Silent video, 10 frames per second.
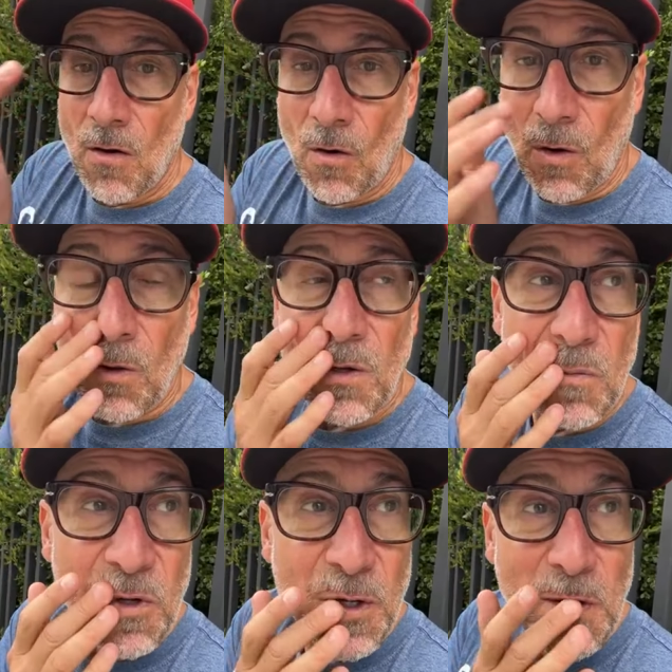all the
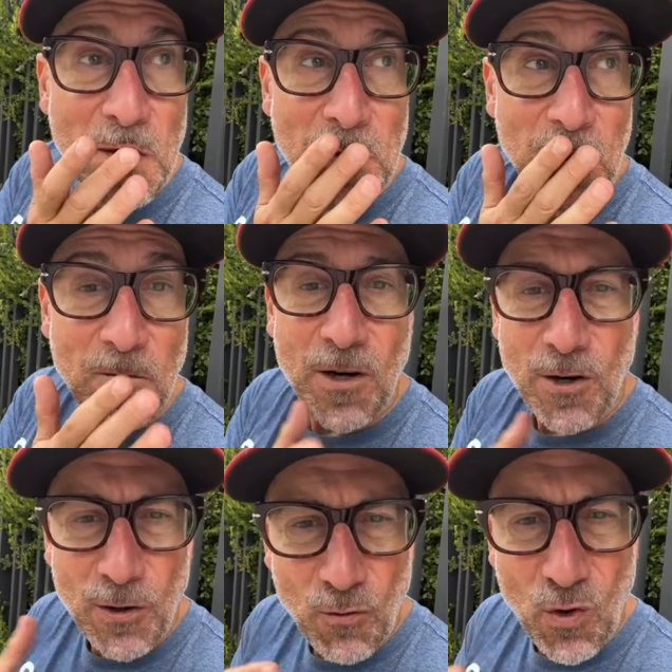comedians are
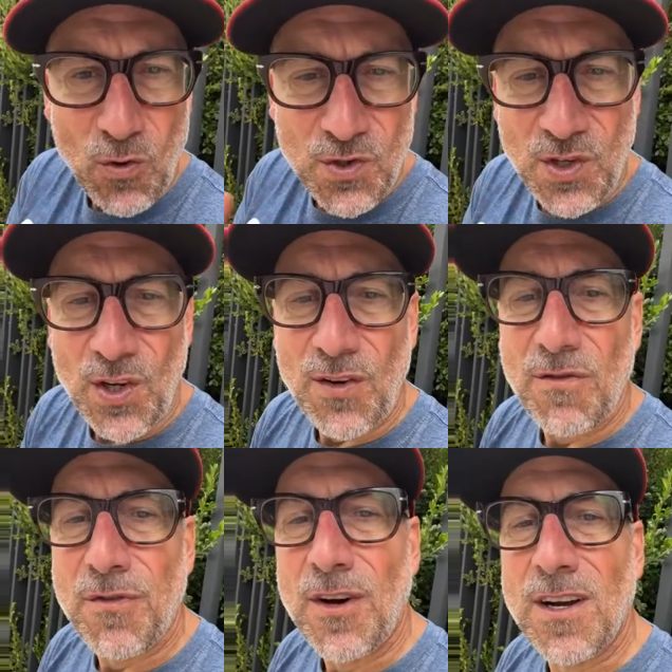very roasty and
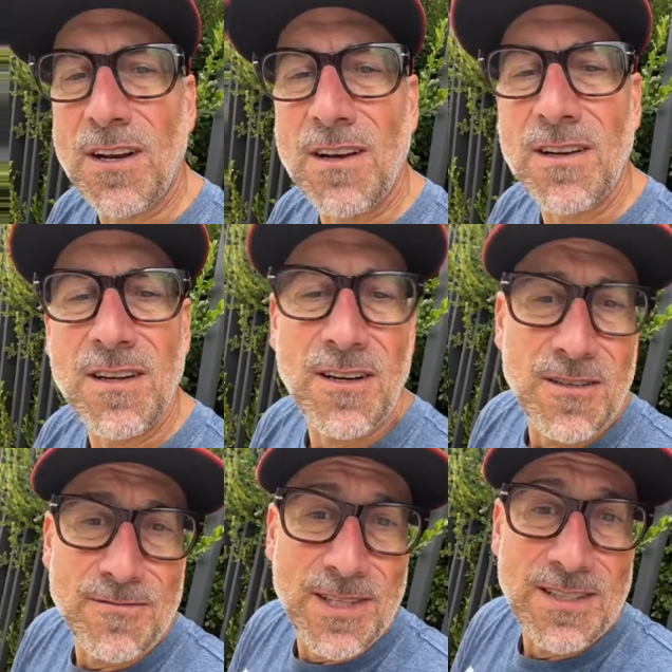fucking, you know,
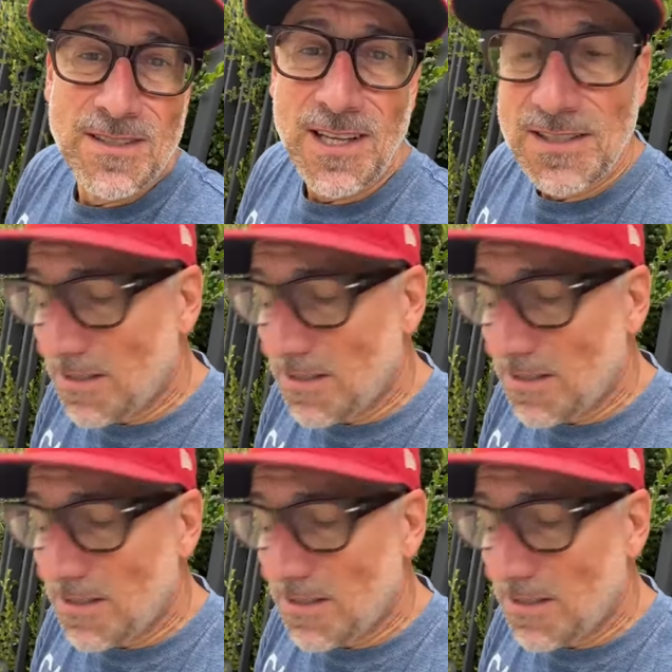that's